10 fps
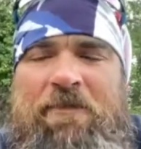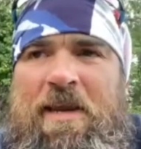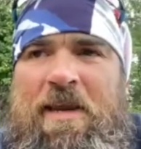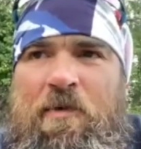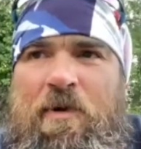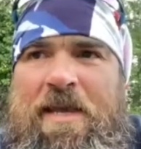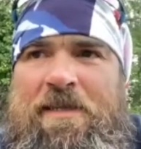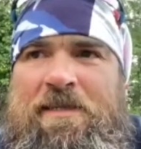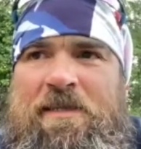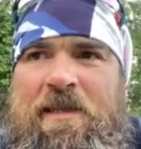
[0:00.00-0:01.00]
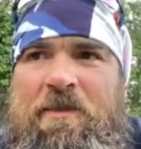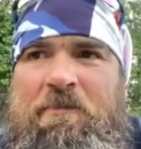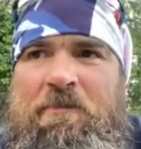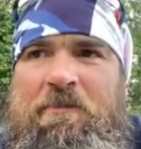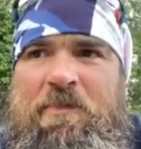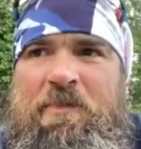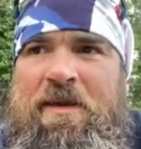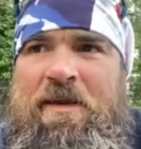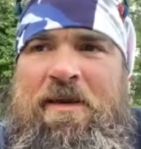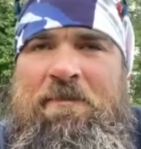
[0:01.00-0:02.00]
forecast, it's nothing but
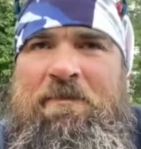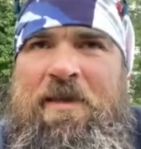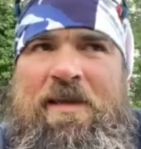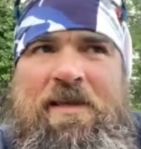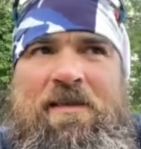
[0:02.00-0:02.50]
sun, and I'm like,